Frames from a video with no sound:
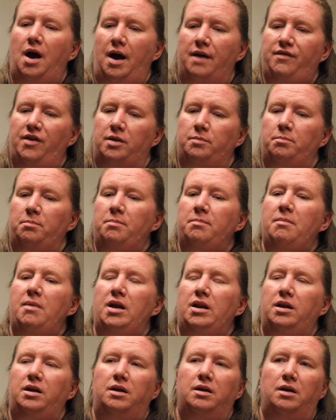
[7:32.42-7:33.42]
I've had
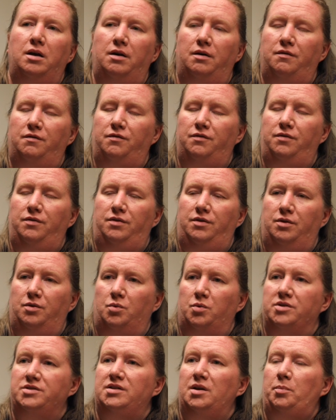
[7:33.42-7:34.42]
many of the
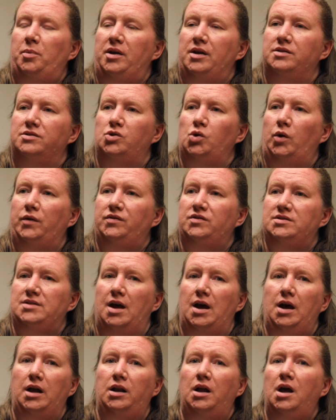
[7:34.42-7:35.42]
recipients who have
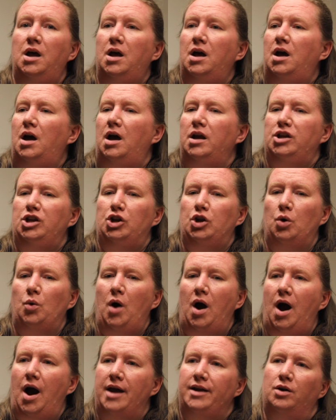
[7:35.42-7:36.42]
said,
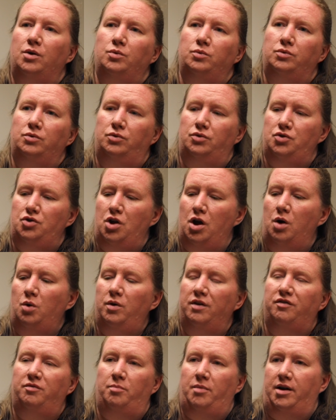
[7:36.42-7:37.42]
I don't
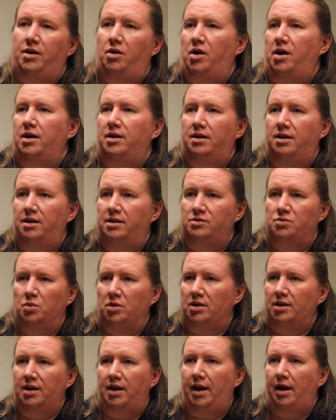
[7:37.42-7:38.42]
know if my grandkids
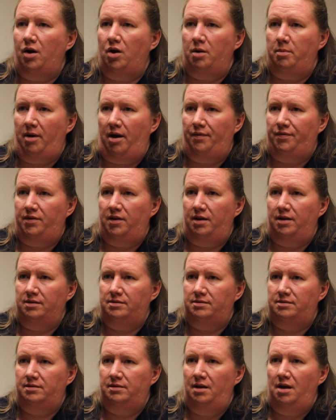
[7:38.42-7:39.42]
really care about
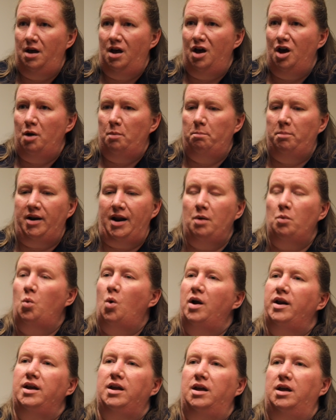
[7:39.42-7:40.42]
this, but I
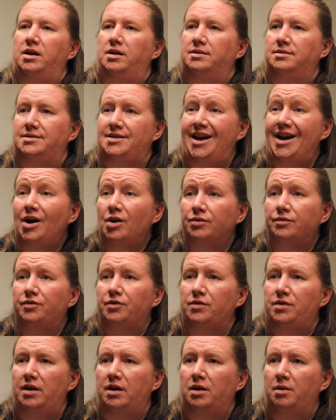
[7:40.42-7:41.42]
want to get it down
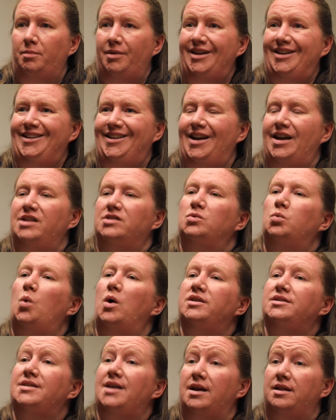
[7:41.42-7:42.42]
for them in case
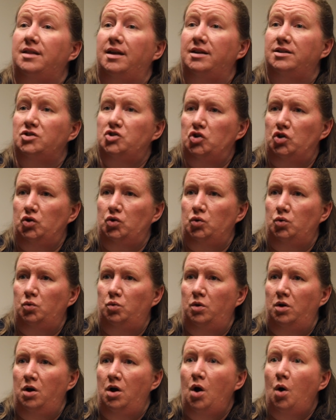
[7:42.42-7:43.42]
one day they do,
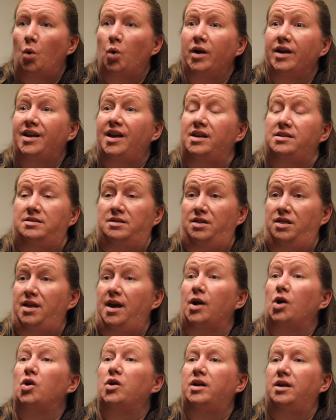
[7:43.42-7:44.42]
or in case
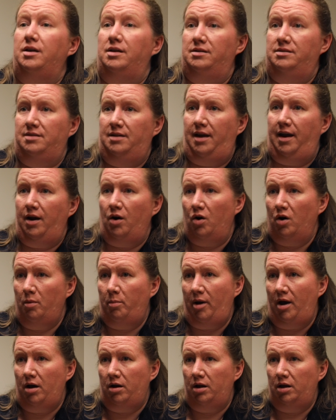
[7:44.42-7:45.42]
their kids care
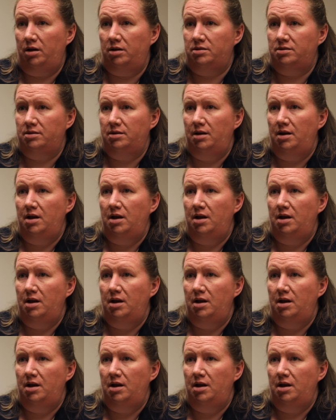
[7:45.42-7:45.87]
about it.